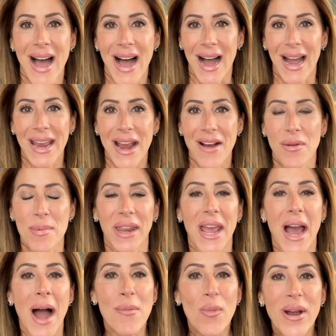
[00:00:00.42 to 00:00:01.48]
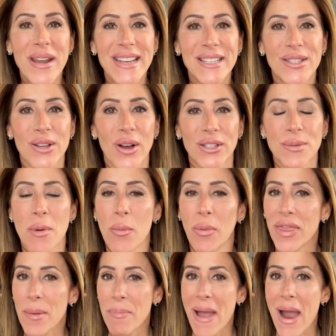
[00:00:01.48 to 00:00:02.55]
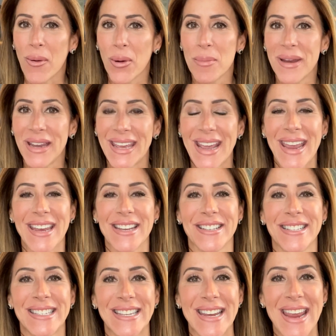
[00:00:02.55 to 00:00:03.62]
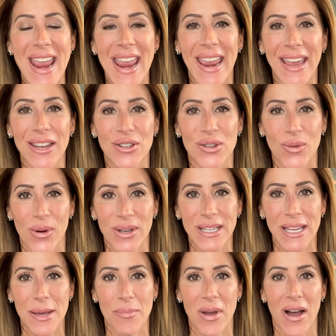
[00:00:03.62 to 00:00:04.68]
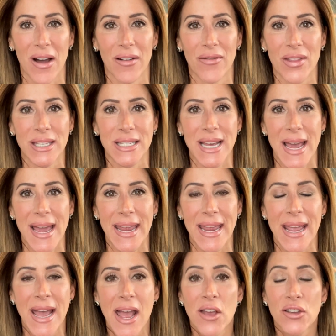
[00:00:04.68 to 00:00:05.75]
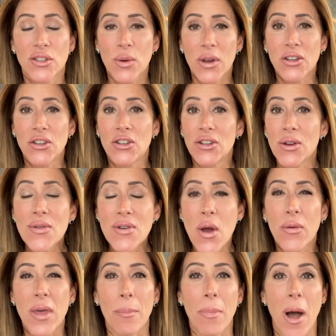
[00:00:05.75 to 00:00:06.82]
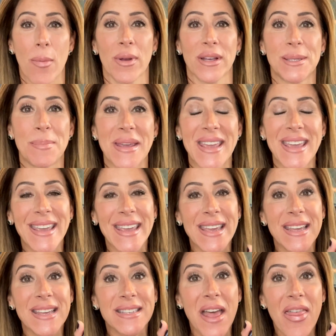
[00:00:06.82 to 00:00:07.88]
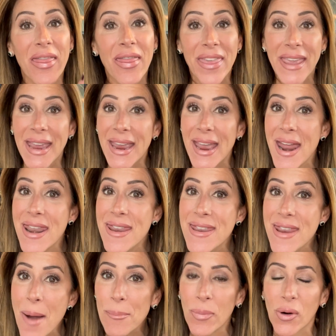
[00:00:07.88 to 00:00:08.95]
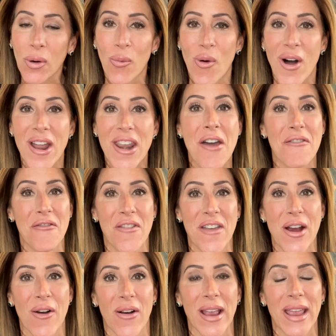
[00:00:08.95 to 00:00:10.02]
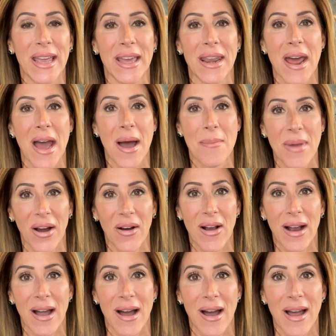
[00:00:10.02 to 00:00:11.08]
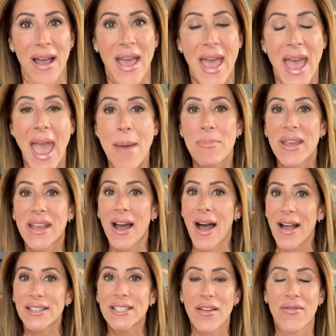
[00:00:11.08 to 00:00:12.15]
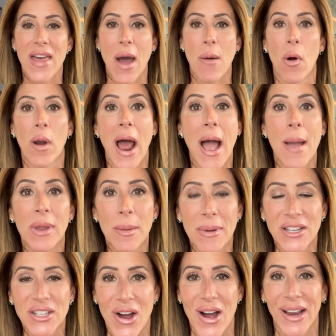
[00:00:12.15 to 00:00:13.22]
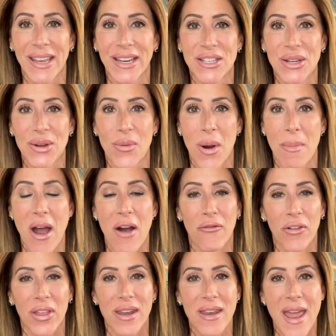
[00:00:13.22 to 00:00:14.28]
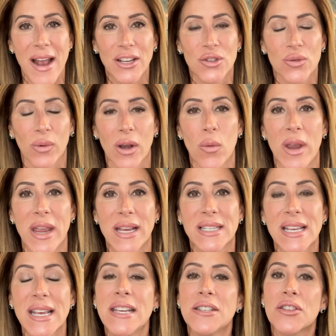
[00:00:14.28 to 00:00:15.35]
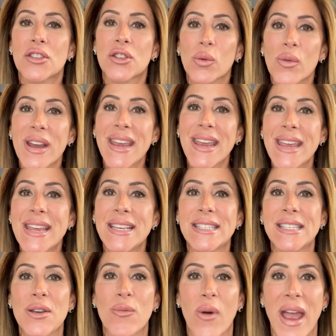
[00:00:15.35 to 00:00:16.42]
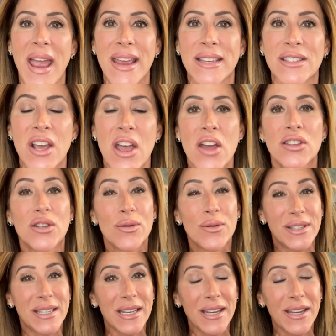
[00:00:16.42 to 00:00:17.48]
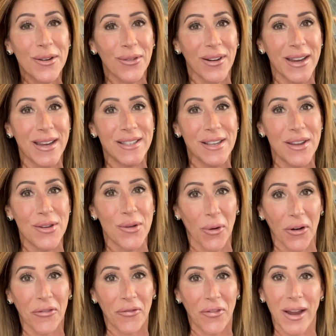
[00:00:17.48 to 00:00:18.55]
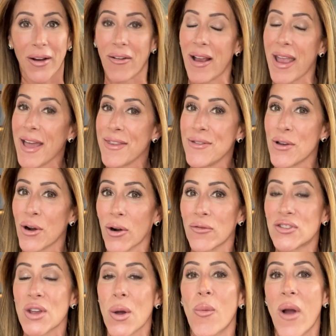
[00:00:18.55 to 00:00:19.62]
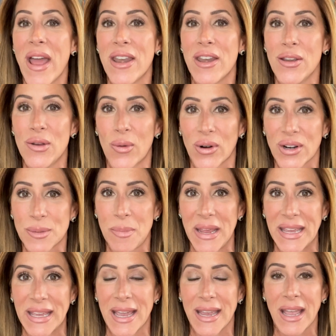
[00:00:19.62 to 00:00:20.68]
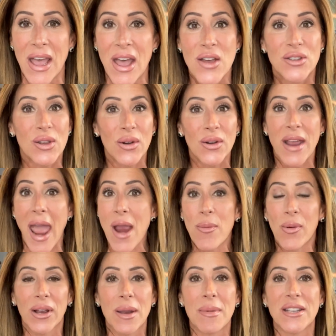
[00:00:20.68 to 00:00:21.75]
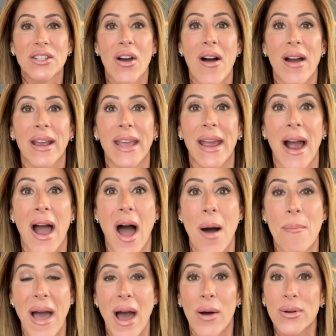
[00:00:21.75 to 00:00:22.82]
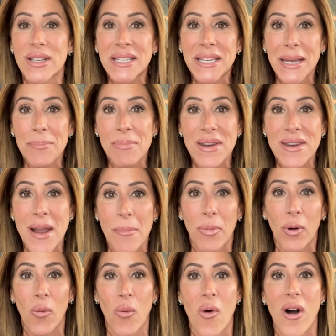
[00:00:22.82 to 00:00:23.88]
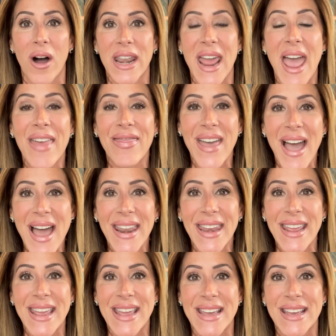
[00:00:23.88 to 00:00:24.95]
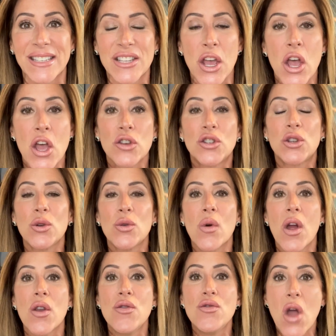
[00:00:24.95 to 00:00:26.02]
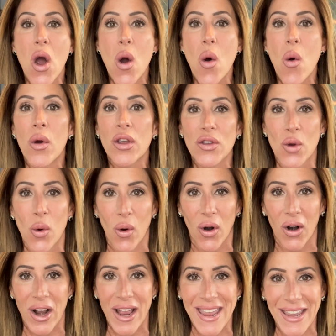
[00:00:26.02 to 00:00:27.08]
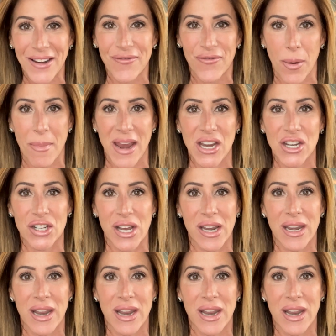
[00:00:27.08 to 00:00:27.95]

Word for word: Hi, everybody. I'm Wendy Saltzman with the Power Media Agency and your tip of the day. So, did you know that public speaking is the number one fear in America? And because of that, what I'm going to be talking to you about for the next three weeks is three easy ways to decrease your fear and nerves when you're speaking. So, today we're going to be talking about tip number one, and that is to know your information.